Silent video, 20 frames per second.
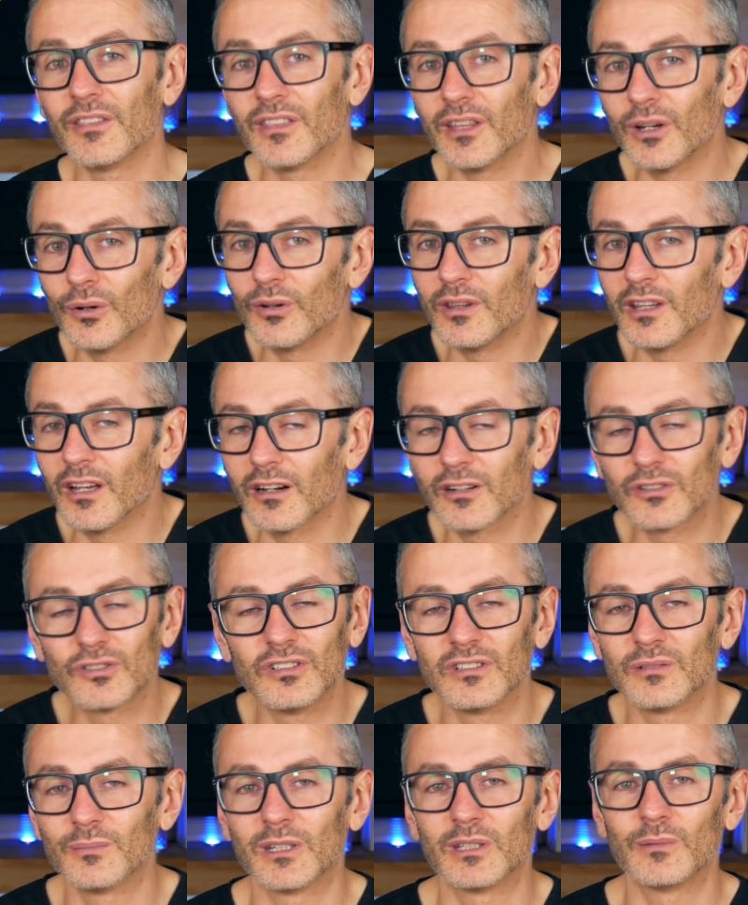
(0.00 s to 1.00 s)
theory, the artery
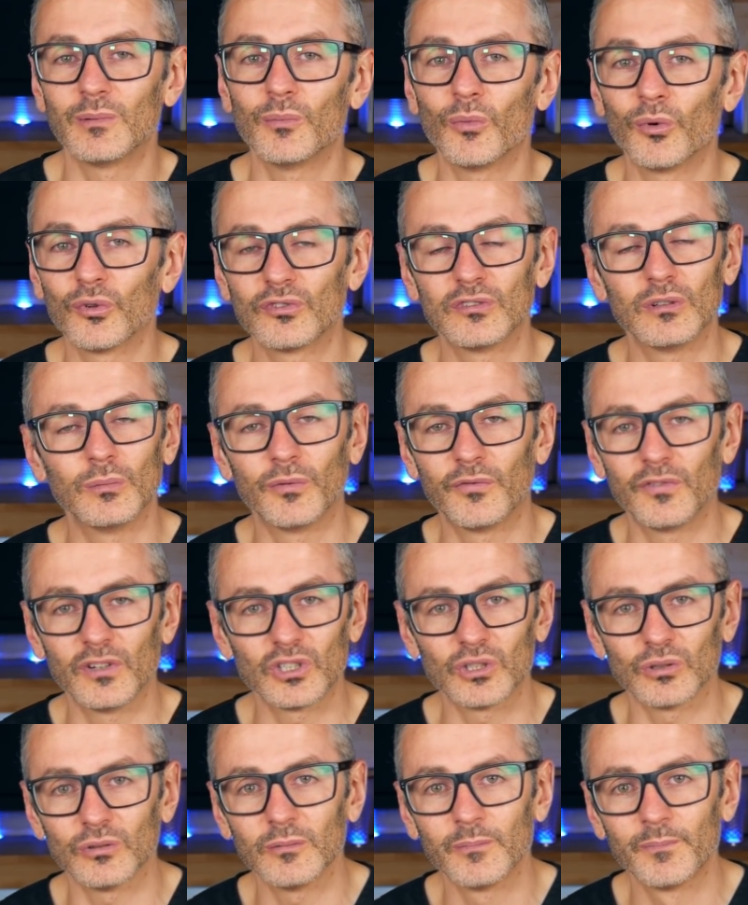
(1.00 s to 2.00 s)
is meant to be more
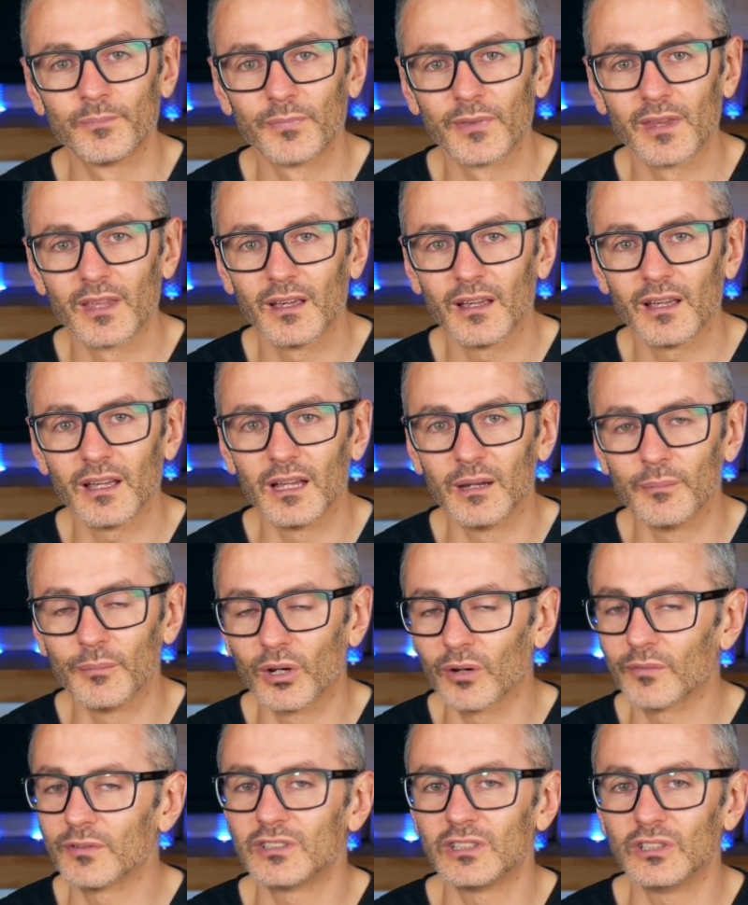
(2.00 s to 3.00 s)
superficial,
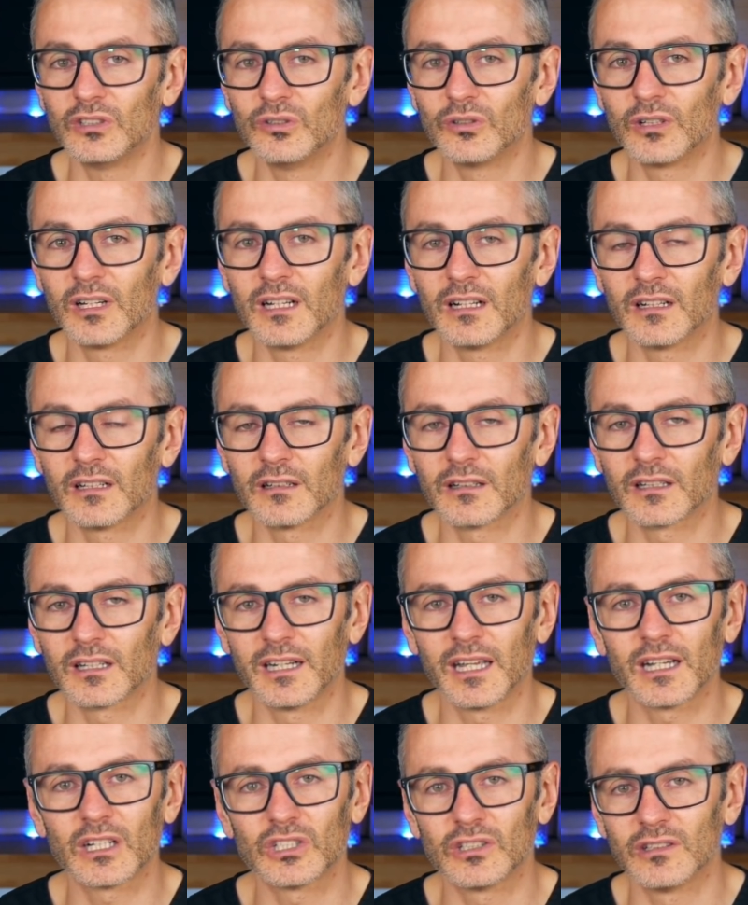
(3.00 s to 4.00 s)
but obviously you do get little
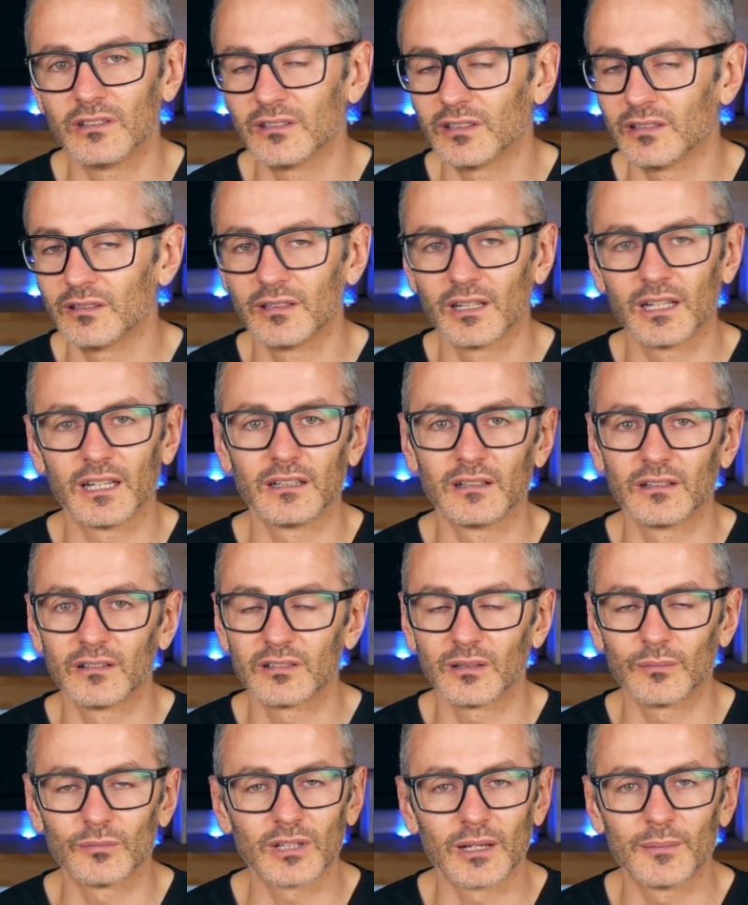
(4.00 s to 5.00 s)
connections and
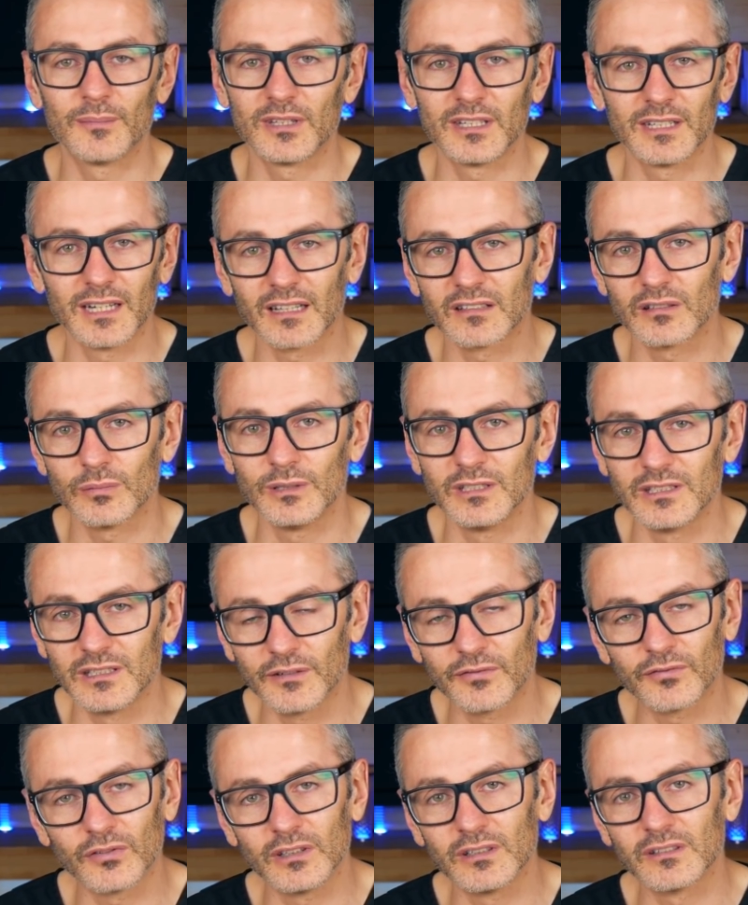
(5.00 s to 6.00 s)
sometimes the anatomy is
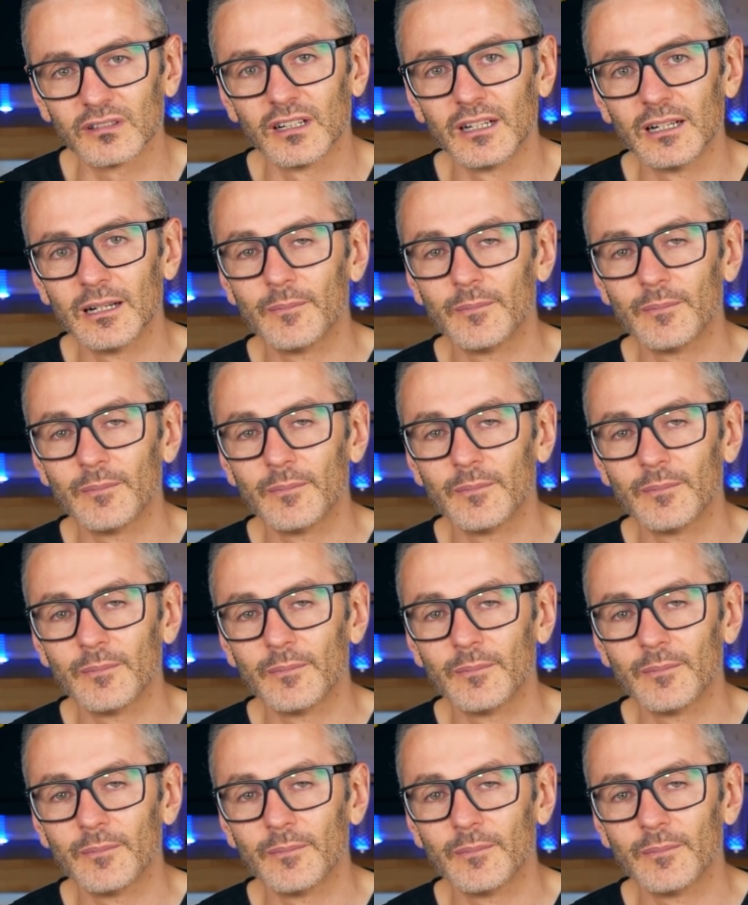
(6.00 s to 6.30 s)
different.